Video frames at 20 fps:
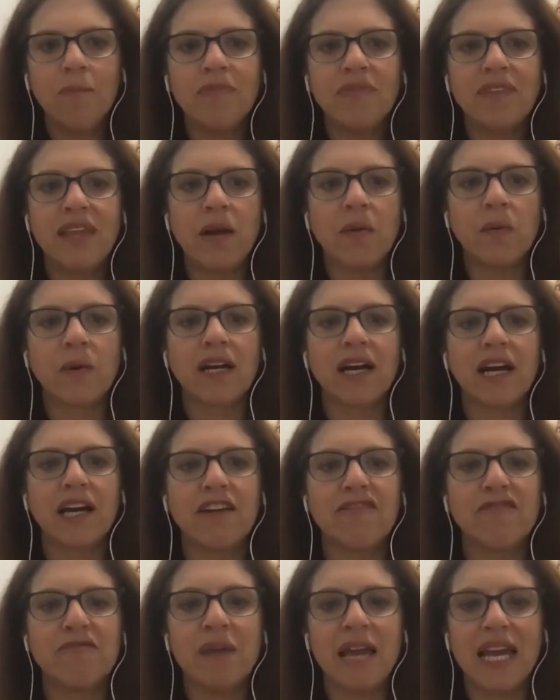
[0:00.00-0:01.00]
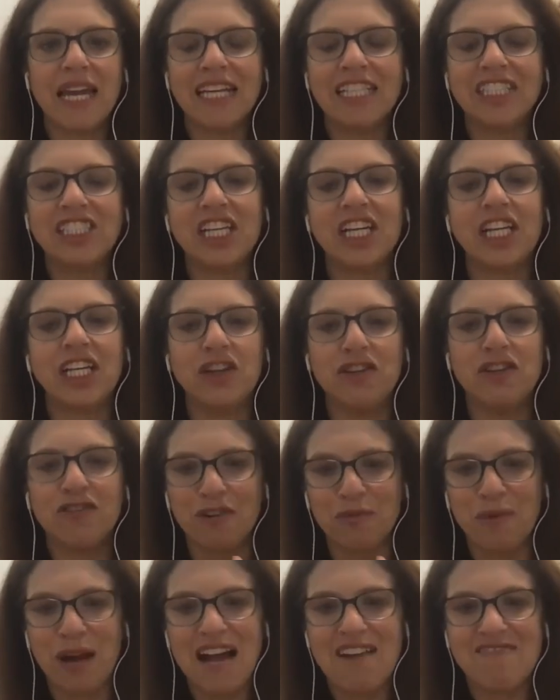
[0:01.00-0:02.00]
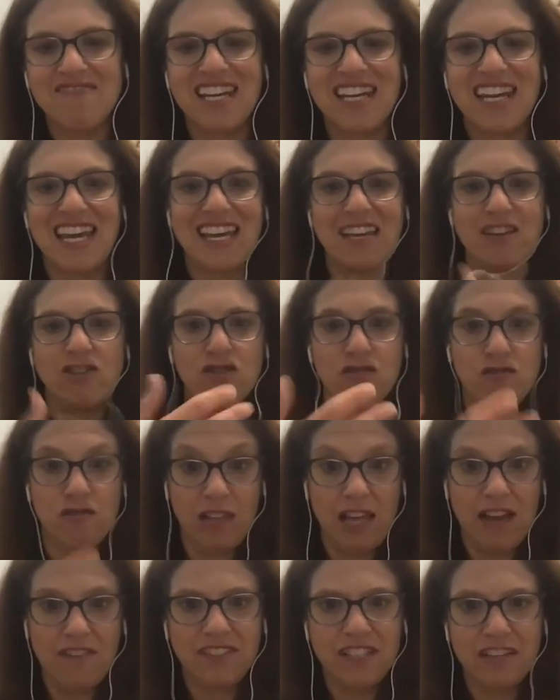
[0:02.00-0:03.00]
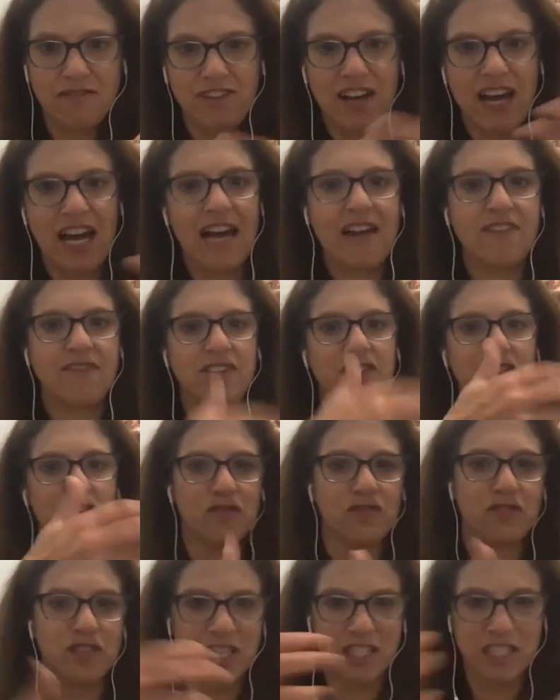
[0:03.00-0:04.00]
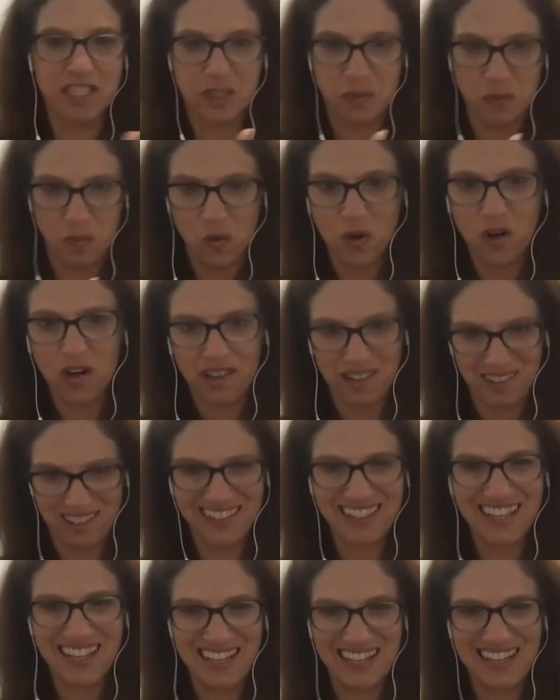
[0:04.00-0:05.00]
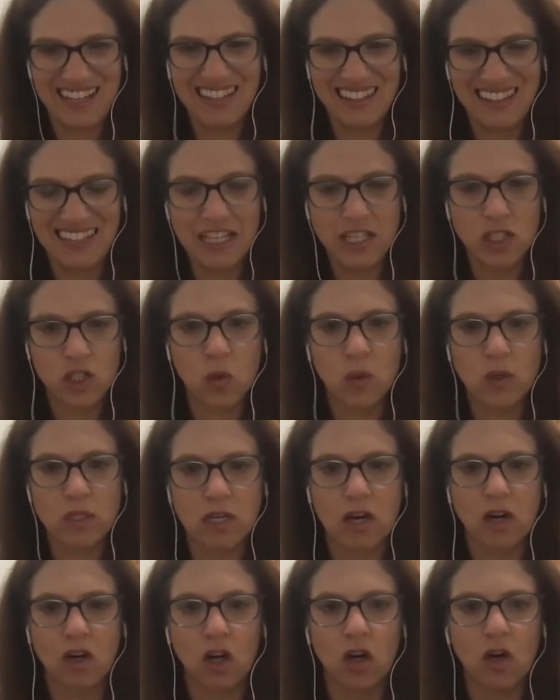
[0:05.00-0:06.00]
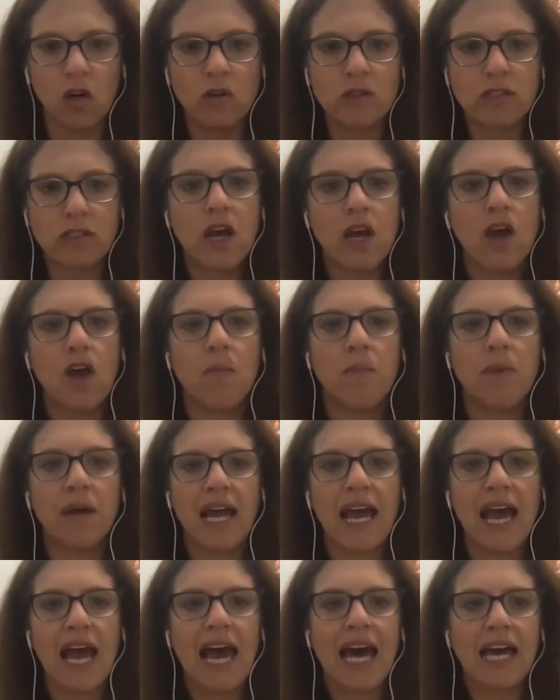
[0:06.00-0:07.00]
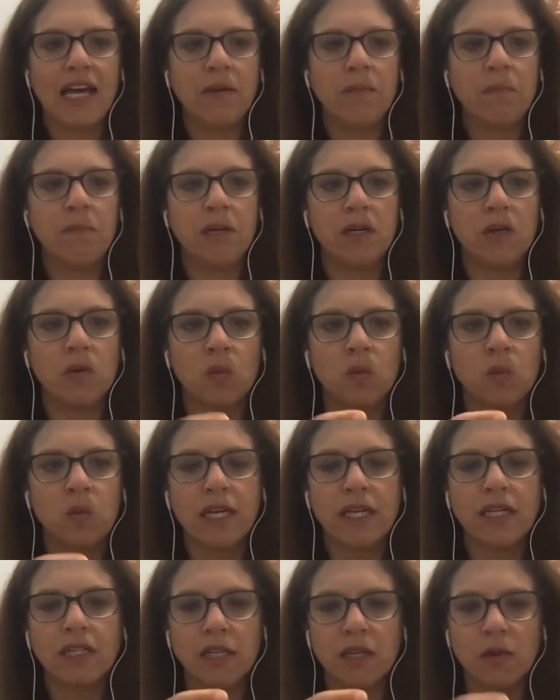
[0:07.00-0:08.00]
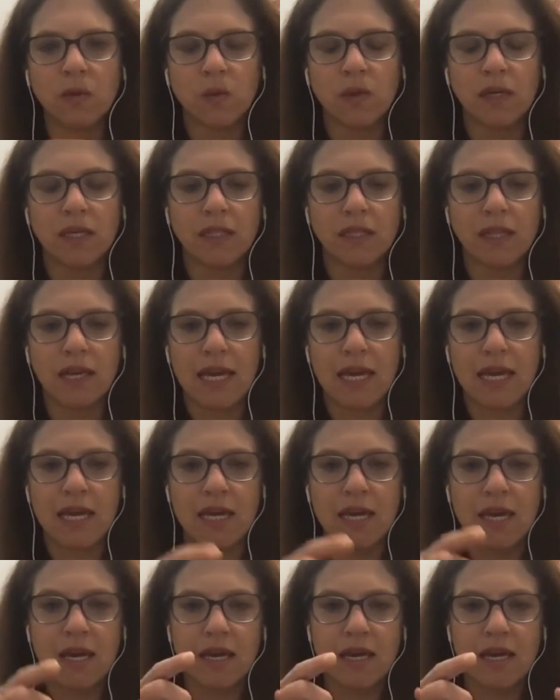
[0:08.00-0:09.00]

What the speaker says: They were kind of managing, you've arrived at 8, you've left at 5, and you've done some work that leads towards our goals, but it hadn't been really